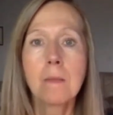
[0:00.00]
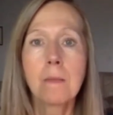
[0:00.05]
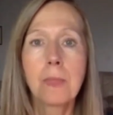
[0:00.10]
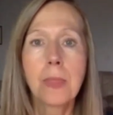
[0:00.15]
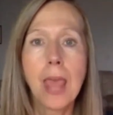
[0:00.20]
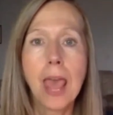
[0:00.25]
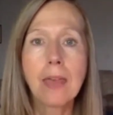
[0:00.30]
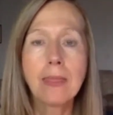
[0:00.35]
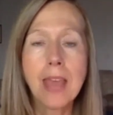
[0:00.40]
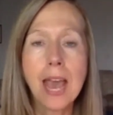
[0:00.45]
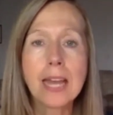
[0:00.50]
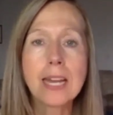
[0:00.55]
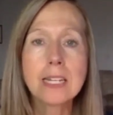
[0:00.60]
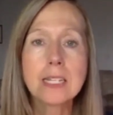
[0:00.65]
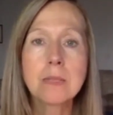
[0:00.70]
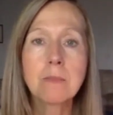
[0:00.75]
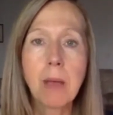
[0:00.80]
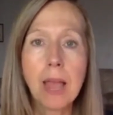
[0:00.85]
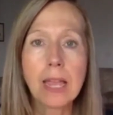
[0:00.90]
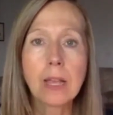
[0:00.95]
And that
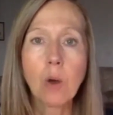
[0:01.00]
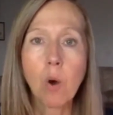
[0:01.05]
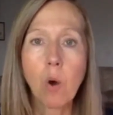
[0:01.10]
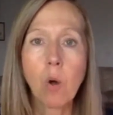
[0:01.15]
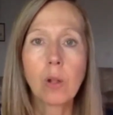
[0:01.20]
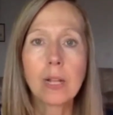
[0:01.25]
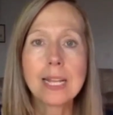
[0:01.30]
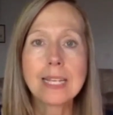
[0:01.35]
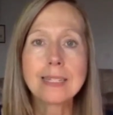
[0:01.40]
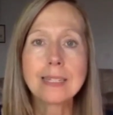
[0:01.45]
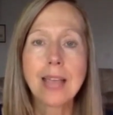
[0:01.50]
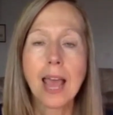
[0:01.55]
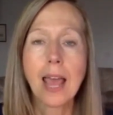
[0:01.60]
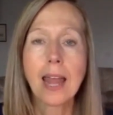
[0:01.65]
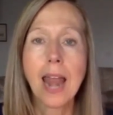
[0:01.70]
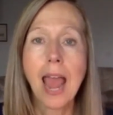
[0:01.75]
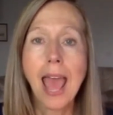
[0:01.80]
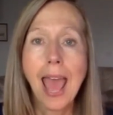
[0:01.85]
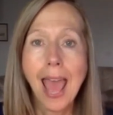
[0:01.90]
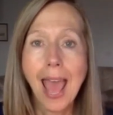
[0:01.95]
is my goal, is
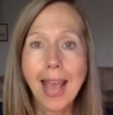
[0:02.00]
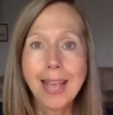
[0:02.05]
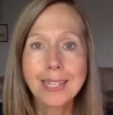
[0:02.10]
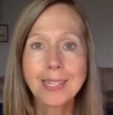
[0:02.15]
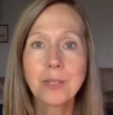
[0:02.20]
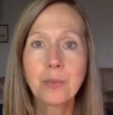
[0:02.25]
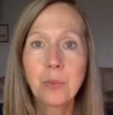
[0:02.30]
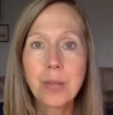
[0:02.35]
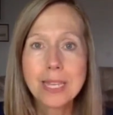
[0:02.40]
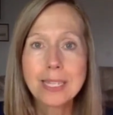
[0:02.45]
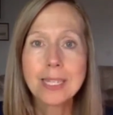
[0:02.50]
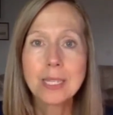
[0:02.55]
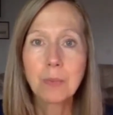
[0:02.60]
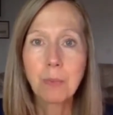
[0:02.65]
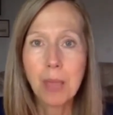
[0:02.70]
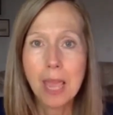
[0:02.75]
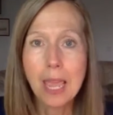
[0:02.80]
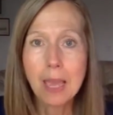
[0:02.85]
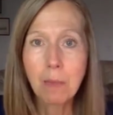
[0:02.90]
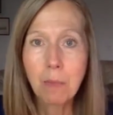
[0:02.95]
that as we
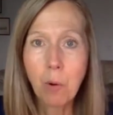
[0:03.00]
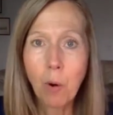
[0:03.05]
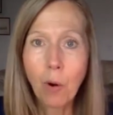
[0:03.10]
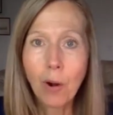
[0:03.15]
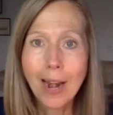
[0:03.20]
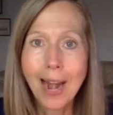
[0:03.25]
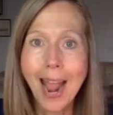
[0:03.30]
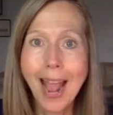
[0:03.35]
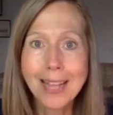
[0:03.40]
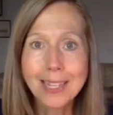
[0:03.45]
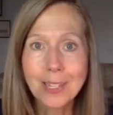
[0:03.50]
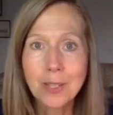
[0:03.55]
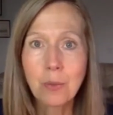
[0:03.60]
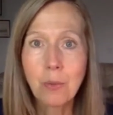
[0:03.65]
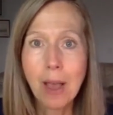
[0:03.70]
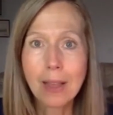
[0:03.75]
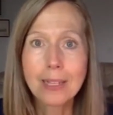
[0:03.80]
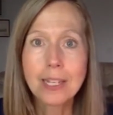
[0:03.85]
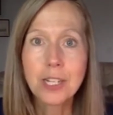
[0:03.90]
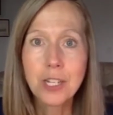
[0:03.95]
speak more and as the
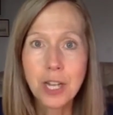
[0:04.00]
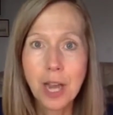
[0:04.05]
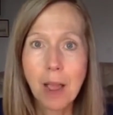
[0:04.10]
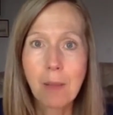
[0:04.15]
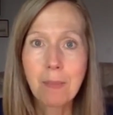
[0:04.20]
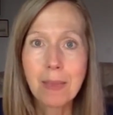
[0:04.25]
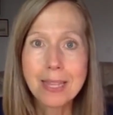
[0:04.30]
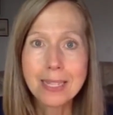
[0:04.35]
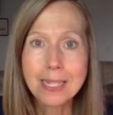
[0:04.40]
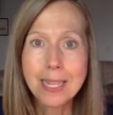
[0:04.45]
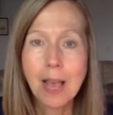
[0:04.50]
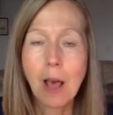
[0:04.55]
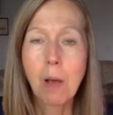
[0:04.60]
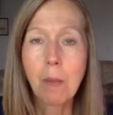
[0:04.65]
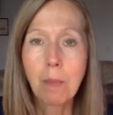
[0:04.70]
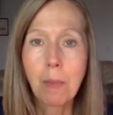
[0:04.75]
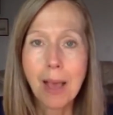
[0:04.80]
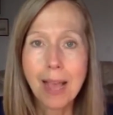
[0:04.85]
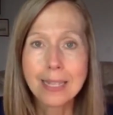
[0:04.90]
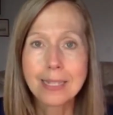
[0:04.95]
wellness champions
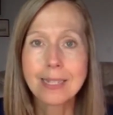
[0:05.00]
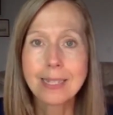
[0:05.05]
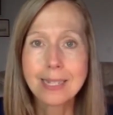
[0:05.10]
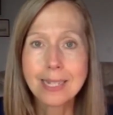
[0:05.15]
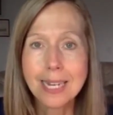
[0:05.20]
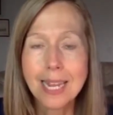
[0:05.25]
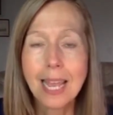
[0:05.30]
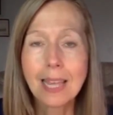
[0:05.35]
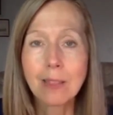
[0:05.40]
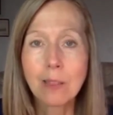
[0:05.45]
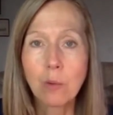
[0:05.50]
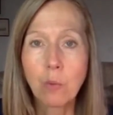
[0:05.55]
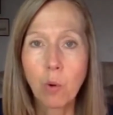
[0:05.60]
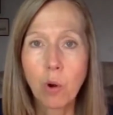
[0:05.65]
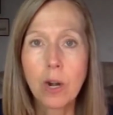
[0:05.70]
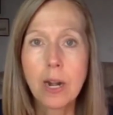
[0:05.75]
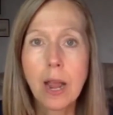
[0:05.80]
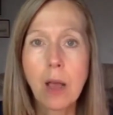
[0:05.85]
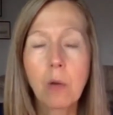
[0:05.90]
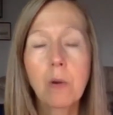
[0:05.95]
help us to get the
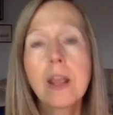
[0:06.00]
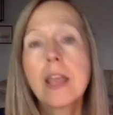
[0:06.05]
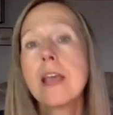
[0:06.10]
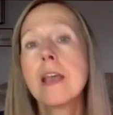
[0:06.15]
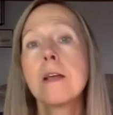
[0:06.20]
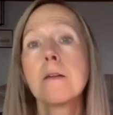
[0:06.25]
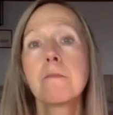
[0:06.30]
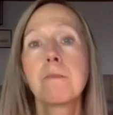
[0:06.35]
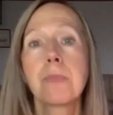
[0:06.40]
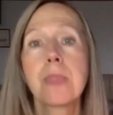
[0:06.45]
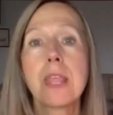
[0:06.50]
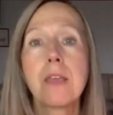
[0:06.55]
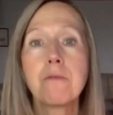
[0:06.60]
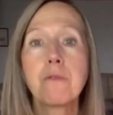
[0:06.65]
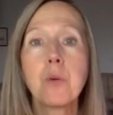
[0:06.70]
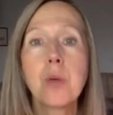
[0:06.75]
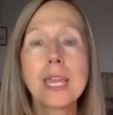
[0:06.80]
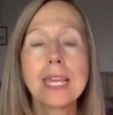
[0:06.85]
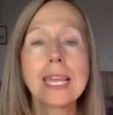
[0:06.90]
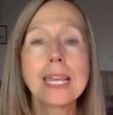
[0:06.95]
word out,
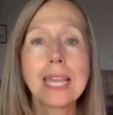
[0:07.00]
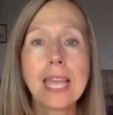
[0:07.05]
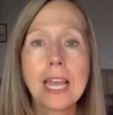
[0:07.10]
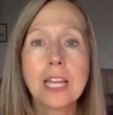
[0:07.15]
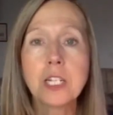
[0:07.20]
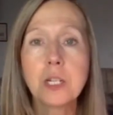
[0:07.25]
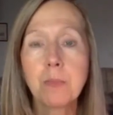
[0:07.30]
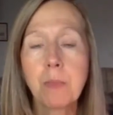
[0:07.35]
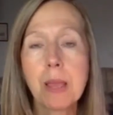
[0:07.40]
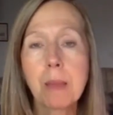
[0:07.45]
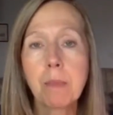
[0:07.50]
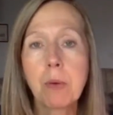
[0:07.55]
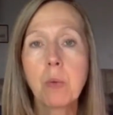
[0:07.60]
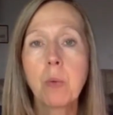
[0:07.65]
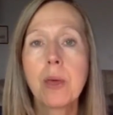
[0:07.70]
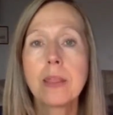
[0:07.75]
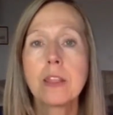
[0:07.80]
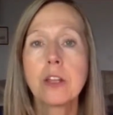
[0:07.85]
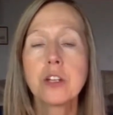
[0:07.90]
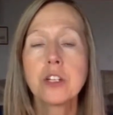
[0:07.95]
if we can catch people
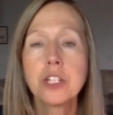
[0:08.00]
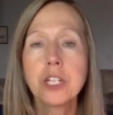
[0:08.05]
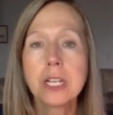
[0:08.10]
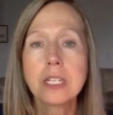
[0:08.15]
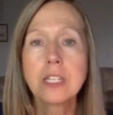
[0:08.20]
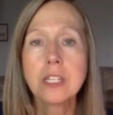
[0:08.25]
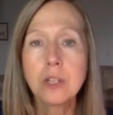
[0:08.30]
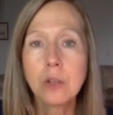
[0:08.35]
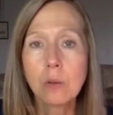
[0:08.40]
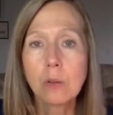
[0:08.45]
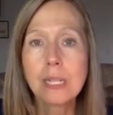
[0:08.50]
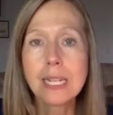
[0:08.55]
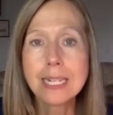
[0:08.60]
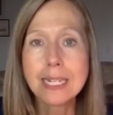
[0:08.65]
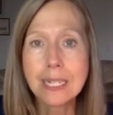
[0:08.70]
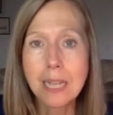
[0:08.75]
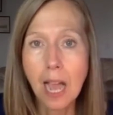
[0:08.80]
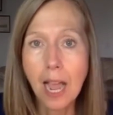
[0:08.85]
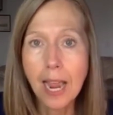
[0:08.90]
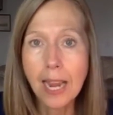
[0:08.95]
when they're just newly
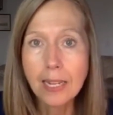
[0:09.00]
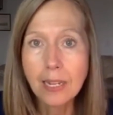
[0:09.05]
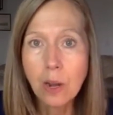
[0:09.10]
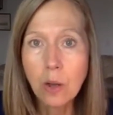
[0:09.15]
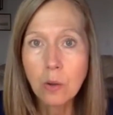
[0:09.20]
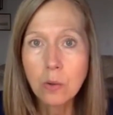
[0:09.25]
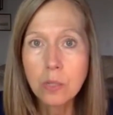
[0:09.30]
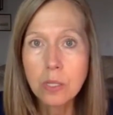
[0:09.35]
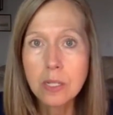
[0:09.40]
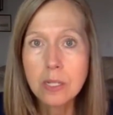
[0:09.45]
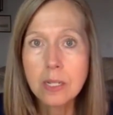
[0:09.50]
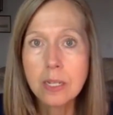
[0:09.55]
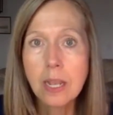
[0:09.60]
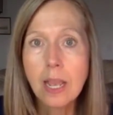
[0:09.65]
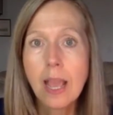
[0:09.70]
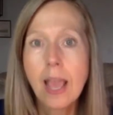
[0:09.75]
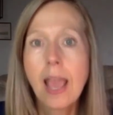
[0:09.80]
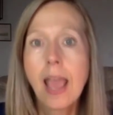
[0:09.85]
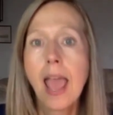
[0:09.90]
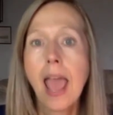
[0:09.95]
diagnosed
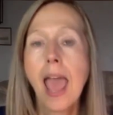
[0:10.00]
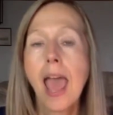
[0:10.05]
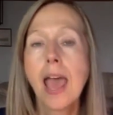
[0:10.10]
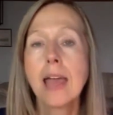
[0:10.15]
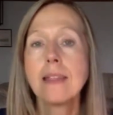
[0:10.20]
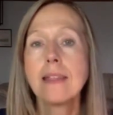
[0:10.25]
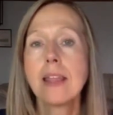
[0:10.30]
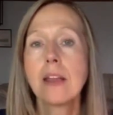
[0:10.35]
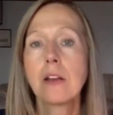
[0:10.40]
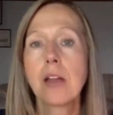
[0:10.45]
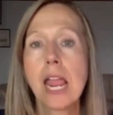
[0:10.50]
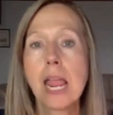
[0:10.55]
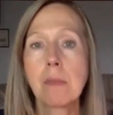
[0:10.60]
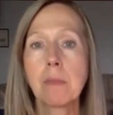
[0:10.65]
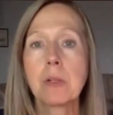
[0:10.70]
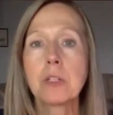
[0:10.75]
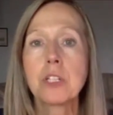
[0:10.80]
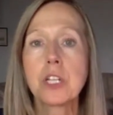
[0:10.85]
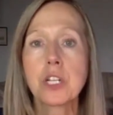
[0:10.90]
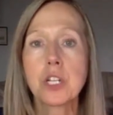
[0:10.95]
and they're
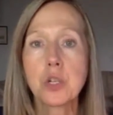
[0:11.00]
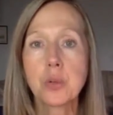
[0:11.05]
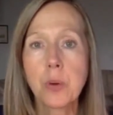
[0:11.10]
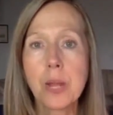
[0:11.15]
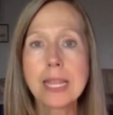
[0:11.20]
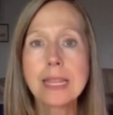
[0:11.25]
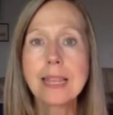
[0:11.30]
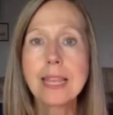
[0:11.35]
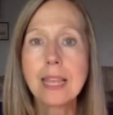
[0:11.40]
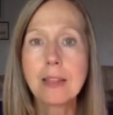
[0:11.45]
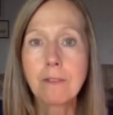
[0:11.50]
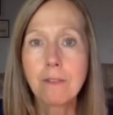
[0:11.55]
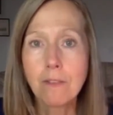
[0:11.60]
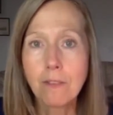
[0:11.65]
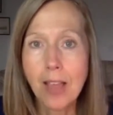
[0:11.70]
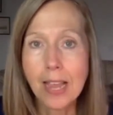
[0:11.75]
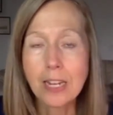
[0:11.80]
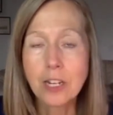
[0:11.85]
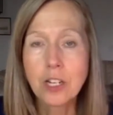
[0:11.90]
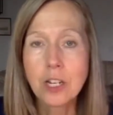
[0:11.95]
able to treat the
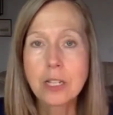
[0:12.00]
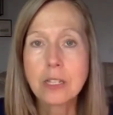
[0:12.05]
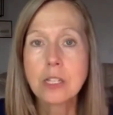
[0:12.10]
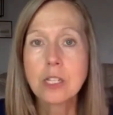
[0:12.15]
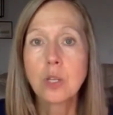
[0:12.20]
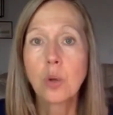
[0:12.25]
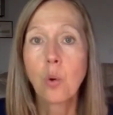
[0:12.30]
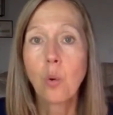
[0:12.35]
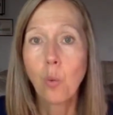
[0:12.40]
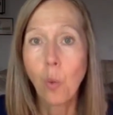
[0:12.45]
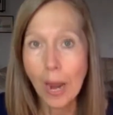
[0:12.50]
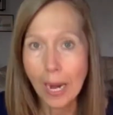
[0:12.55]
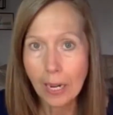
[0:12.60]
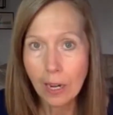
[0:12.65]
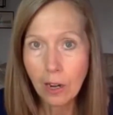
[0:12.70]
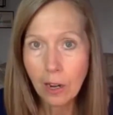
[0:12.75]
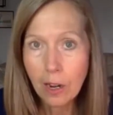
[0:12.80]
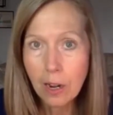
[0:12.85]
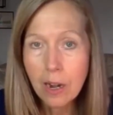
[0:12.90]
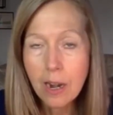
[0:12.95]
infections
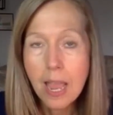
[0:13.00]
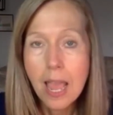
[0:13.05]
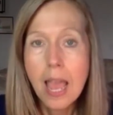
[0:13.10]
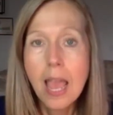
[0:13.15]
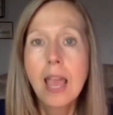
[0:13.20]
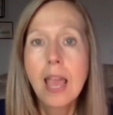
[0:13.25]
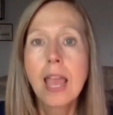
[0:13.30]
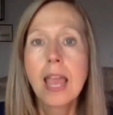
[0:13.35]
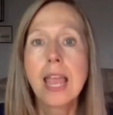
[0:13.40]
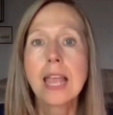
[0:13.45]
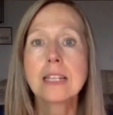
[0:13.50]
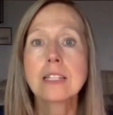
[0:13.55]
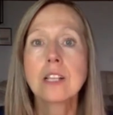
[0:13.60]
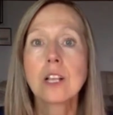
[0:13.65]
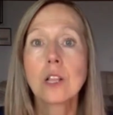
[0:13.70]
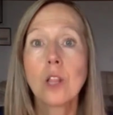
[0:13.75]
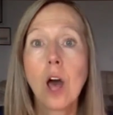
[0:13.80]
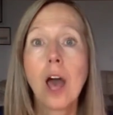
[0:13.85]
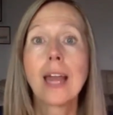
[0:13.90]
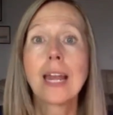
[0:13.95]
quicker, it's
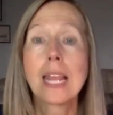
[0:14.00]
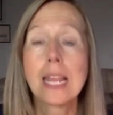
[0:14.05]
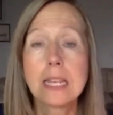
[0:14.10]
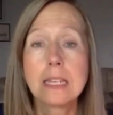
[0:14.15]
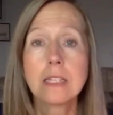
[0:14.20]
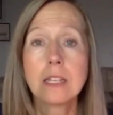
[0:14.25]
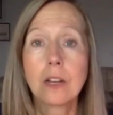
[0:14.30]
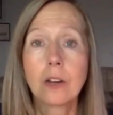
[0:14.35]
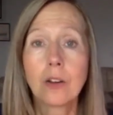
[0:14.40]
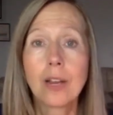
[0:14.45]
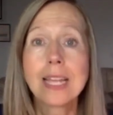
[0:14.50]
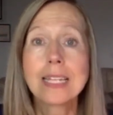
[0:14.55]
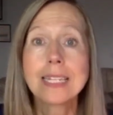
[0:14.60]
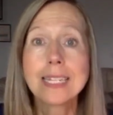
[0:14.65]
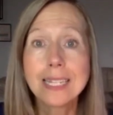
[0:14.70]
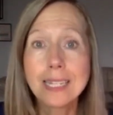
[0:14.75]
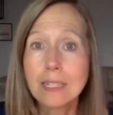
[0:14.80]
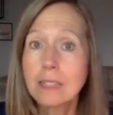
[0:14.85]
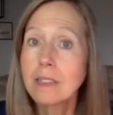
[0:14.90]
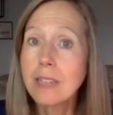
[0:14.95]
a lot easier. It
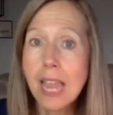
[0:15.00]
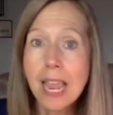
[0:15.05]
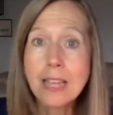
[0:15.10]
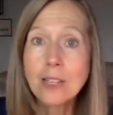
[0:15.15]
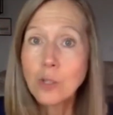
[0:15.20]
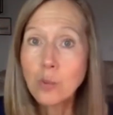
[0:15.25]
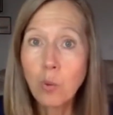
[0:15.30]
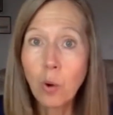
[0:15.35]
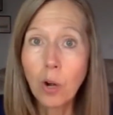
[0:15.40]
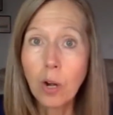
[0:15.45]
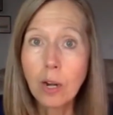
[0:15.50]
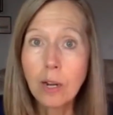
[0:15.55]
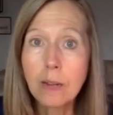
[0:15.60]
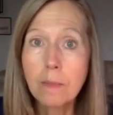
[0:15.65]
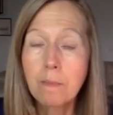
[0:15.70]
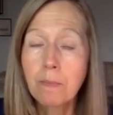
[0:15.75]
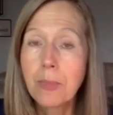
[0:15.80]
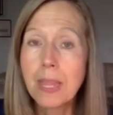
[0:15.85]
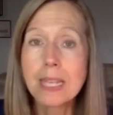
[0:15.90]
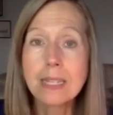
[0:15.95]
still takes work.
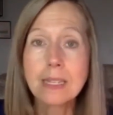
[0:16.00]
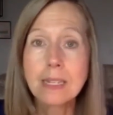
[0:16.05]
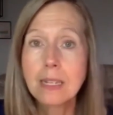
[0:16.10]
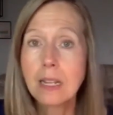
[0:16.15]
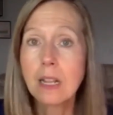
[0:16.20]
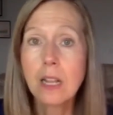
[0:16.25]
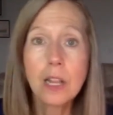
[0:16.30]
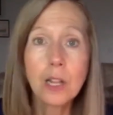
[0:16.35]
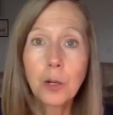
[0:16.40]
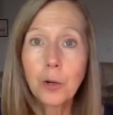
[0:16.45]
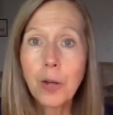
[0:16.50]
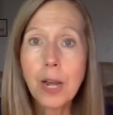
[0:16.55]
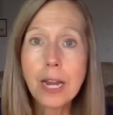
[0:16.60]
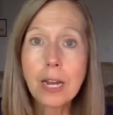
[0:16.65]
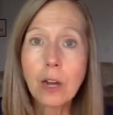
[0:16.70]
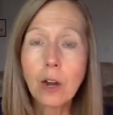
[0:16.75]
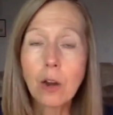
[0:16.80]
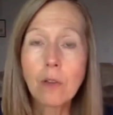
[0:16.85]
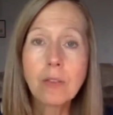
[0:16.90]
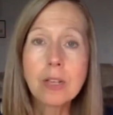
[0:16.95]
It's still a
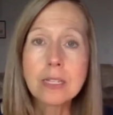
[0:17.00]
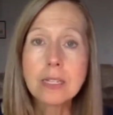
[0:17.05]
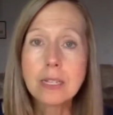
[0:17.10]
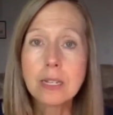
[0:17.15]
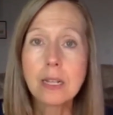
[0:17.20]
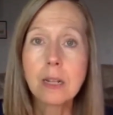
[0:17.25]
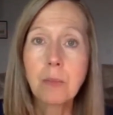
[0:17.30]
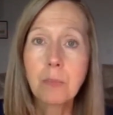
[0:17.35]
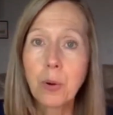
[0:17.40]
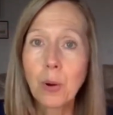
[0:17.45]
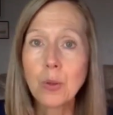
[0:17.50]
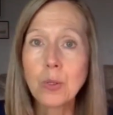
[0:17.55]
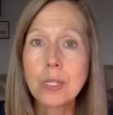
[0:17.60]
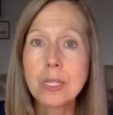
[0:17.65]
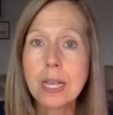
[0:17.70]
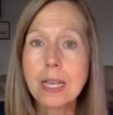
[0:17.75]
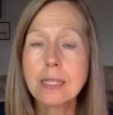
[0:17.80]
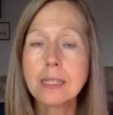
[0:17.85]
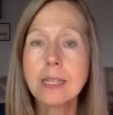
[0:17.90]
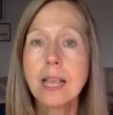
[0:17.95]
learning curve. It's still a
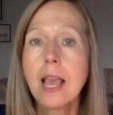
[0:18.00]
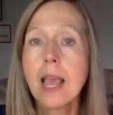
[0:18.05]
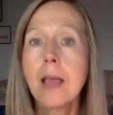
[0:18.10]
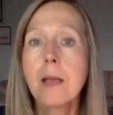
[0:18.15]
process.